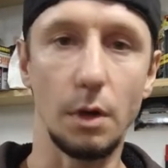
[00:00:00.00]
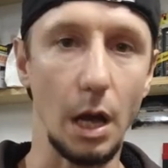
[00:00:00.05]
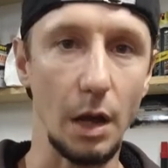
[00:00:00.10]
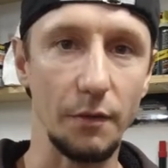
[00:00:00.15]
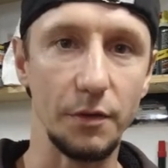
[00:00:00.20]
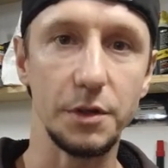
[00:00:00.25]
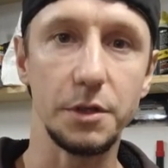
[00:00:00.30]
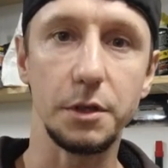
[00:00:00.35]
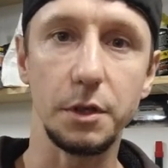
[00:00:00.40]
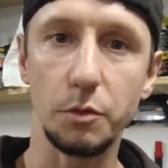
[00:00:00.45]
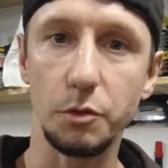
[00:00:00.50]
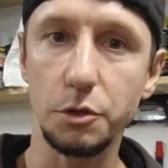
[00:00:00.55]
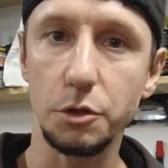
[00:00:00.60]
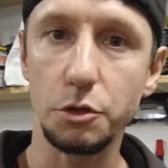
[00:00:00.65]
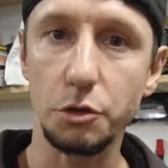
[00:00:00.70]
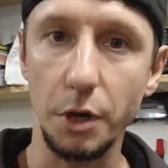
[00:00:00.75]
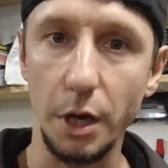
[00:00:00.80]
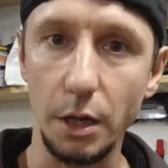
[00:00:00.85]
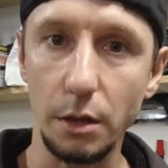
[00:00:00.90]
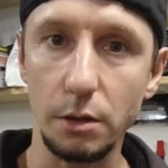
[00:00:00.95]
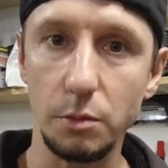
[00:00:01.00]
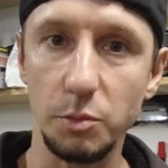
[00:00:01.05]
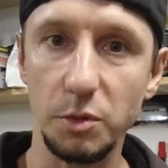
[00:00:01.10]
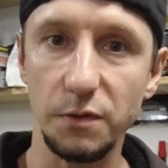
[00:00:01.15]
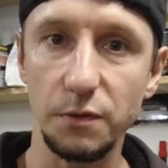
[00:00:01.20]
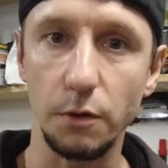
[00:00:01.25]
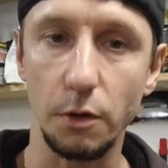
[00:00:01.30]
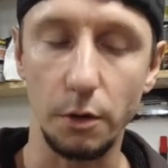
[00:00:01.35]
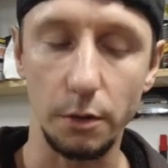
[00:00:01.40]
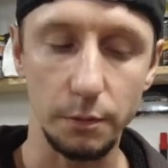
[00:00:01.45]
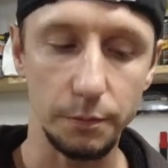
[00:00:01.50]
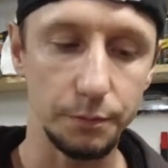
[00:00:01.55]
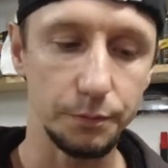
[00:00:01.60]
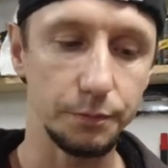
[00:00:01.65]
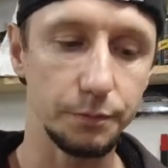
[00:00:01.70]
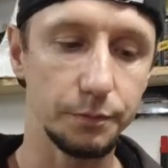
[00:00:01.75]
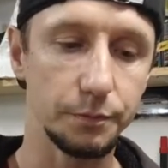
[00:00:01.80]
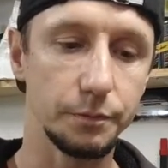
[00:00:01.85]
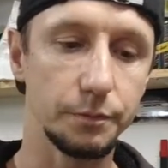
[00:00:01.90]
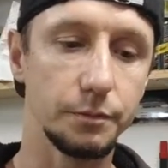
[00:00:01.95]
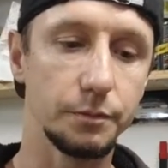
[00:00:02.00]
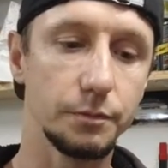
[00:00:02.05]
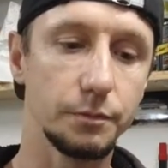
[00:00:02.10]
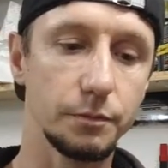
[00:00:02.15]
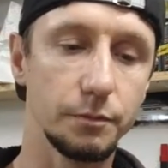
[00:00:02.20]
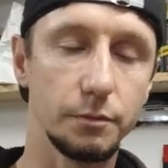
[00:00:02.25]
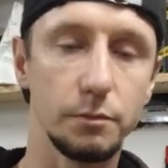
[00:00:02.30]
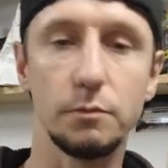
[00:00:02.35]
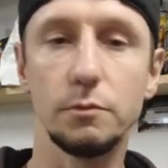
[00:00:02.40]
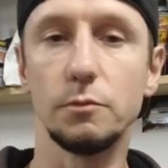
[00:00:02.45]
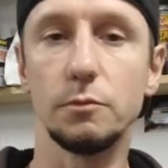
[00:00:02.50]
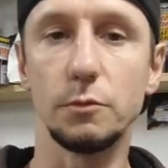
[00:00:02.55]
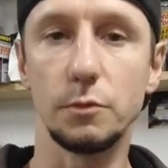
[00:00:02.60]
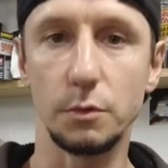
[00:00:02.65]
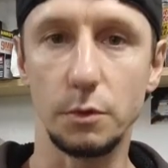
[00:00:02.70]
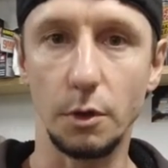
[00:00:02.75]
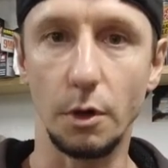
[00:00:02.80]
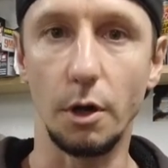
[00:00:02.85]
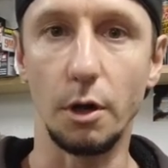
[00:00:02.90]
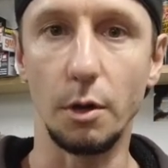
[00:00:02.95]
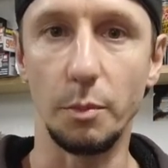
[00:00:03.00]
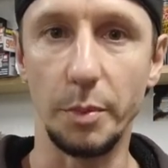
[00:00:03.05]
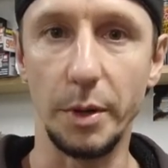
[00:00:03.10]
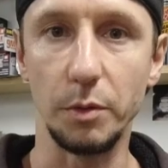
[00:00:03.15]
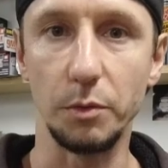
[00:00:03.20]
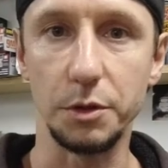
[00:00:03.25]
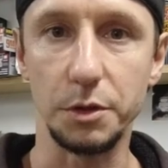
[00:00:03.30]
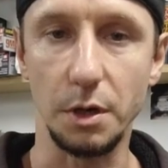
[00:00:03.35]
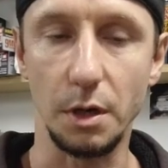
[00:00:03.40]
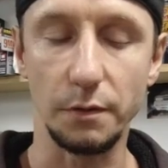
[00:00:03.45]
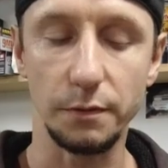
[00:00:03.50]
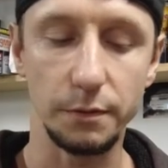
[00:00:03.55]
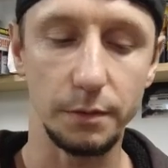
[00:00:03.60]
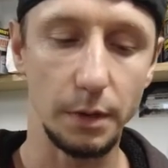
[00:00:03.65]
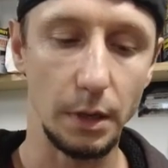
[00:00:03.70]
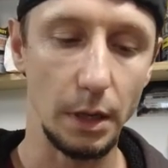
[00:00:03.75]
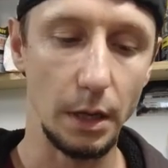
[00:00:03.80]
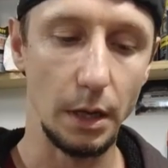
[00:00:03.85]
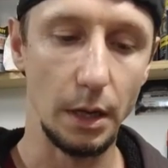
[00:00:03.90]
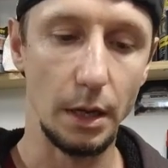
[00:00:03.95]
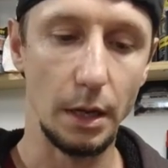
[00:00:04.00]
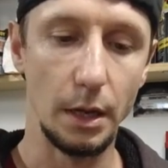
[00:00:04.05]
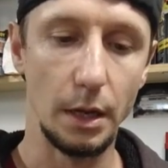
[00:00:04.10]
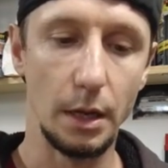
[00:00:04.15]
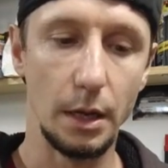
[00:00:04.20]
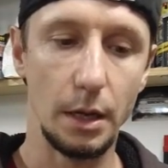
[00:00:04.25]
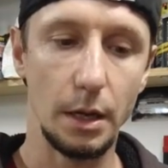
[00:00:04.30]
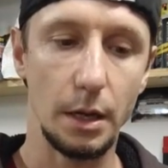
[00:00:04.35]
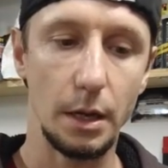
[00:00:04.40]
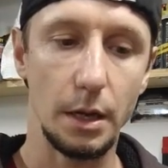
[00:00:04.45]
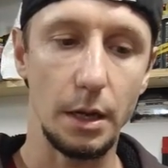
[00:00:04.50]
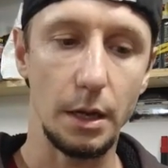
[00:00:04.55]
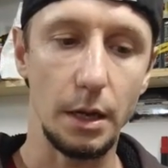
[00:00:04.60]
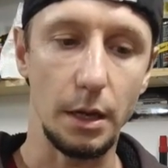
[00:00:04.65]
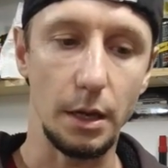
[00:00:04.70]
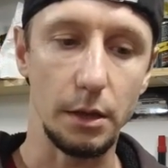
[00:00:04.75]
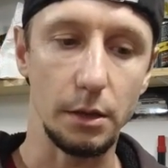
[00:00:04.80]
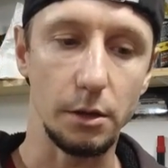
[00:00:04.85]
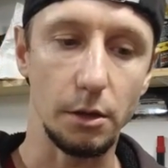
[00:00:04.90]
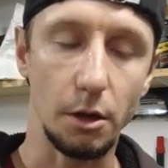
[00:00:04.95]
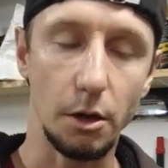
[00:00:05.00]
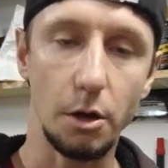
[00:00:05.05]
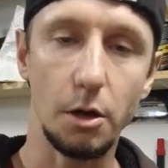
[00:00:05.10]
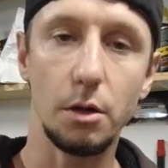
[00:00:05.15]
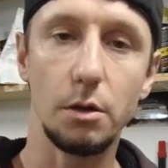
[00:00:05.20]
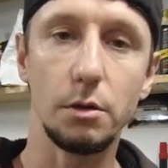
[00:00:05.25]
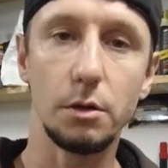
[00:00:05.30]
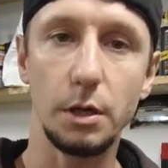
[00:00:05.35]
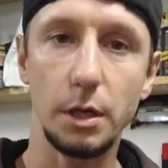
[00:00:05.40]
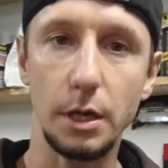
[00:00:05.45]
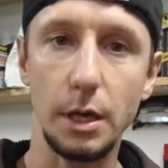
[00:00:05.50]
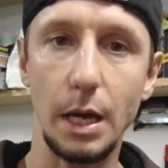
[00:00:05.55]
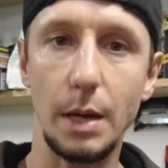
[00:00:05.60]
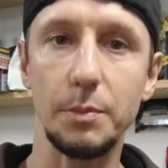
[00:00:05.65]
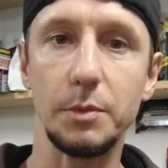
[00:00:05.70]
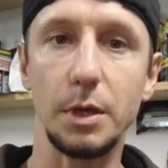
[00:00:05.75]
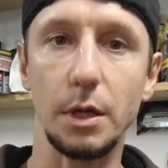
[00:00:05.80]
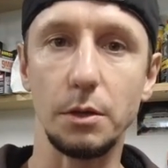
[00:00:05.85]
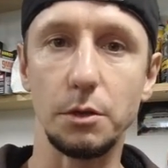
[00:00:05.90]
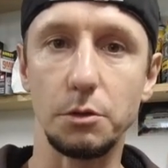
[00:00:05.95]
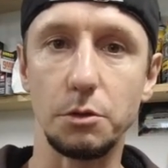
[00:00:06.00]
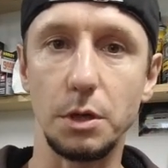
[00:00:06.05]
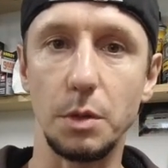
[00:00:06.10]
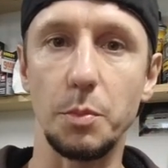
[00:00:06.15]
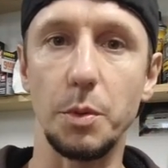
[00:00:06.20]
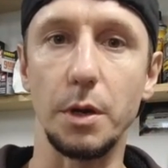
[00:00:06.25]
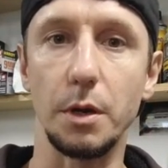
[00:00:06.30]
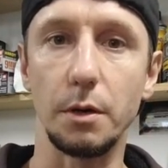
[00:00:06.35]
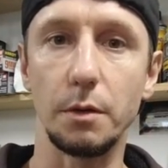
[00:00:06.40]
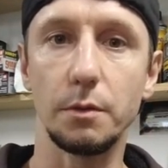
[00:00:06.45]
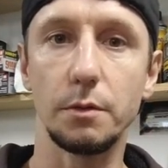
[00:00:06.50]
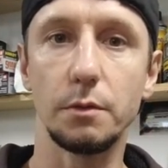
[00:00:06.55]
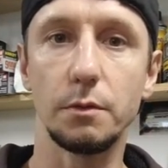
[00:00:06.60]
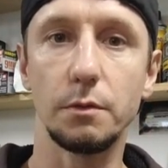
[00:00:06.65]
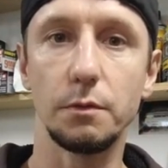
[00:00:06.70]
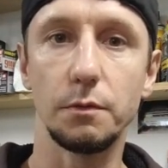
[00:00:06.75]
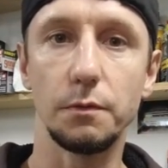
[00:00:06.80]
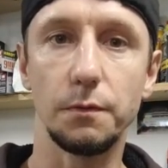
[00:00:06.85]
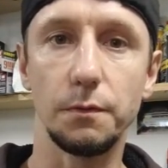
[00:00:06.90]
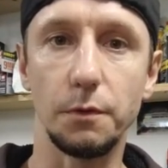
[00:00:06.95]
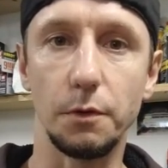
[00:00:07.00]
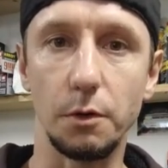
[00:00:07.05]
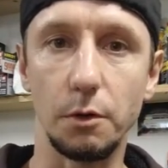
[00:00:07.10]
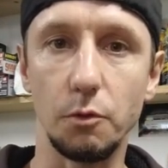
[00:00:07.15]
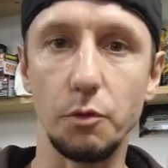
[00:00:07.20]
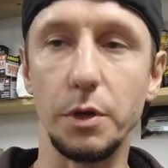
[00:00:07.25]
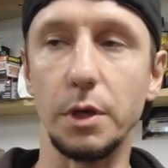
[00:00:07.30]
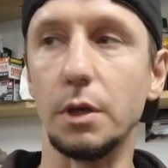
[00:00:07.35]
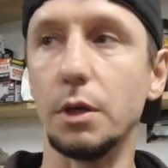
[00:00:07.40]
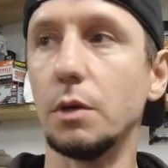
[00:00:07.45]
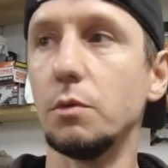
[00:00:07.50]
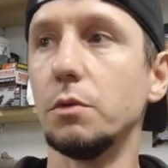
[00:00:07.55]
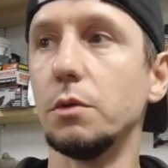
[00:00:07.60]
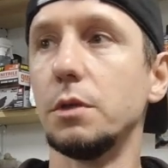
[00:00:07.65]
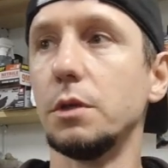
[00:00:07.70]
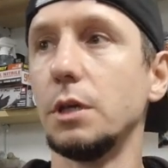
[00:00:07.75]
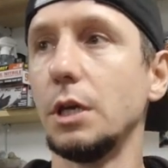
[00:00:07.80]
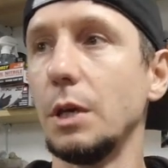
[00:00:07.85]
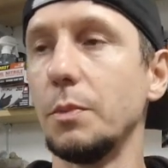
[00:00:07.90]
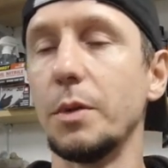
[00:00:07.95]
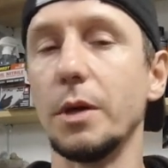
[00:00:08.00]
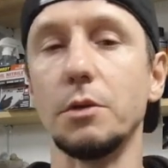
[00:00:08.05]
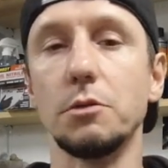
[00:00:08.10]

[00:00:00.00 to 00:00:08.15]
Obviously, it was drained before, the oil pan was off, and the oil kept on dripping for a week. It would keep